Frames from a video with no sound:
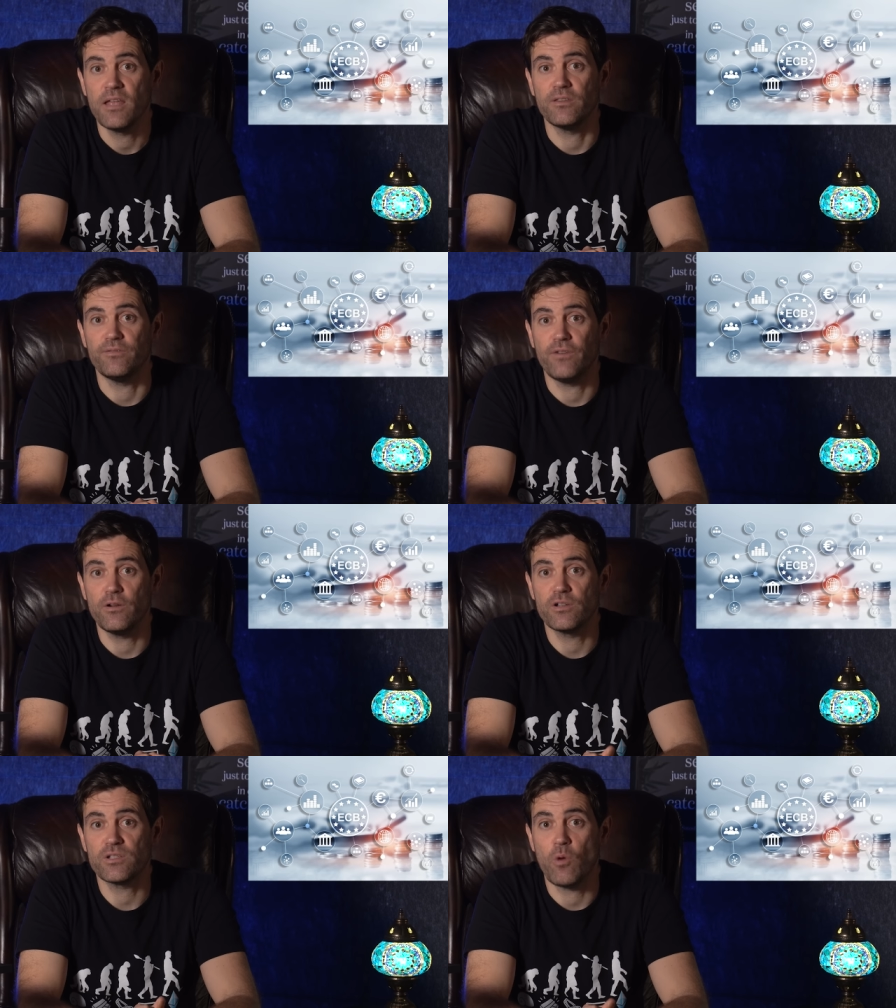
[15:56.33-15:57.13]
the
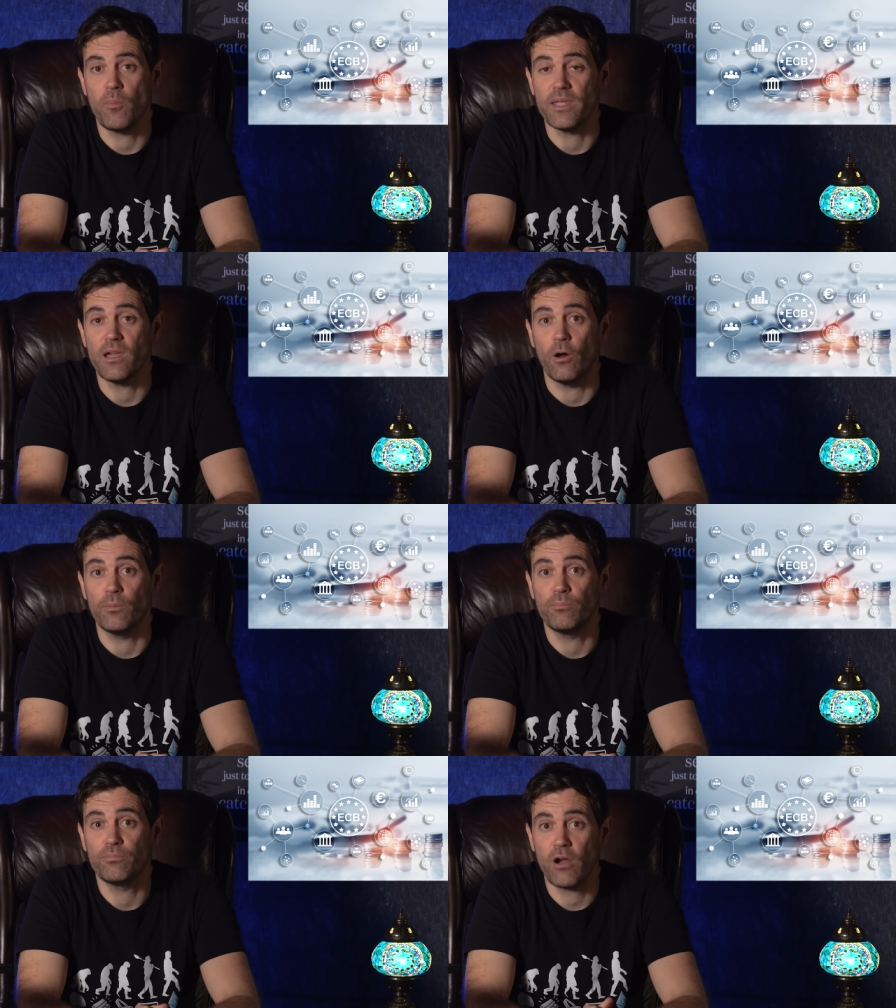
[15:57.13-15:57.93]
focus will be
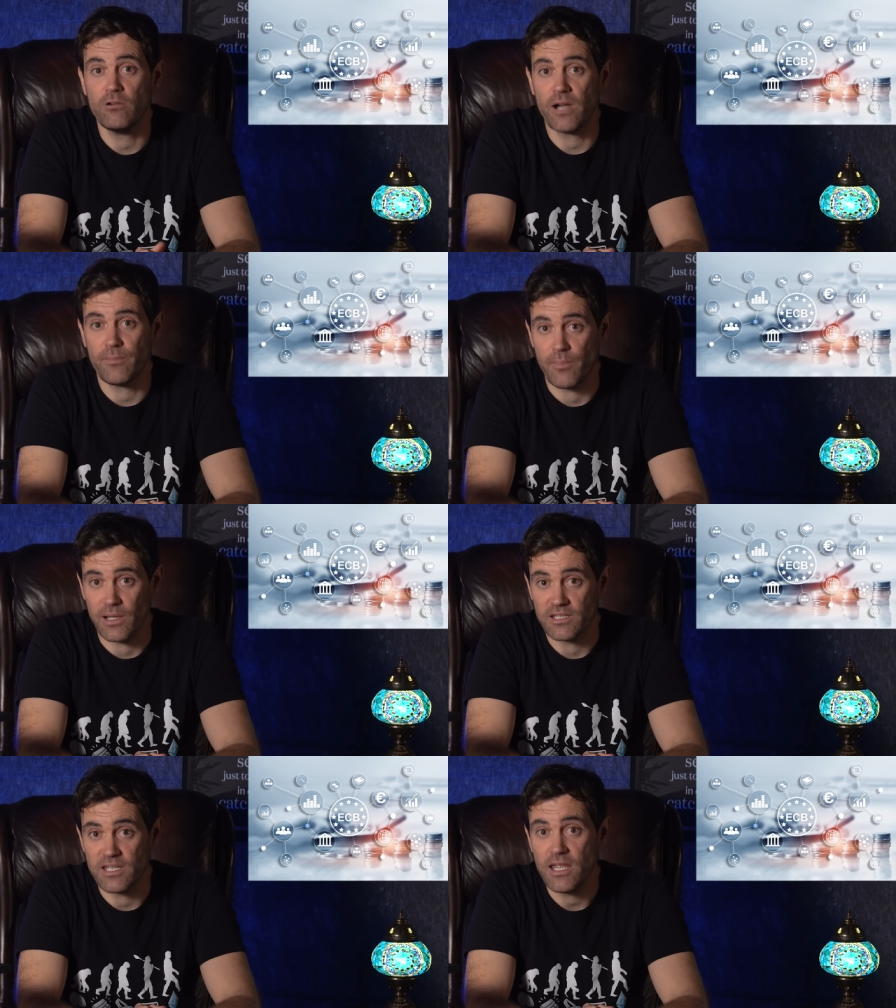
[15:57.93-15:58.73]
on
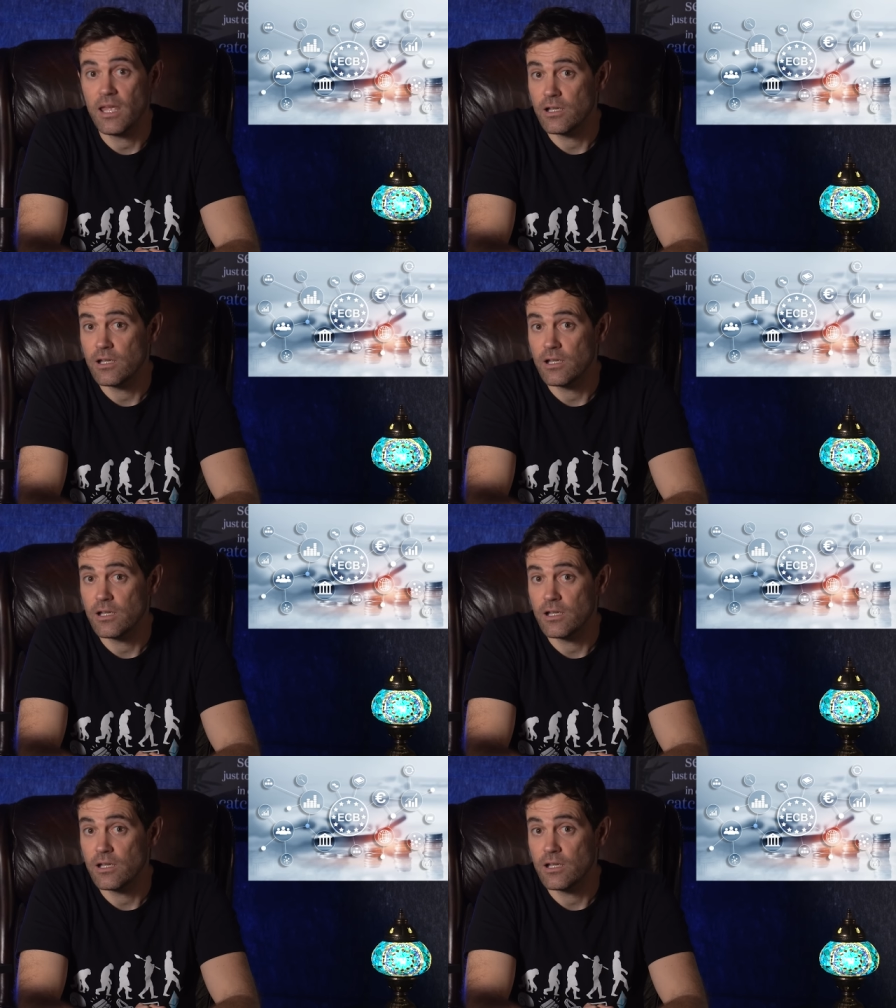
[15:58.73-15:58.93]
programmability,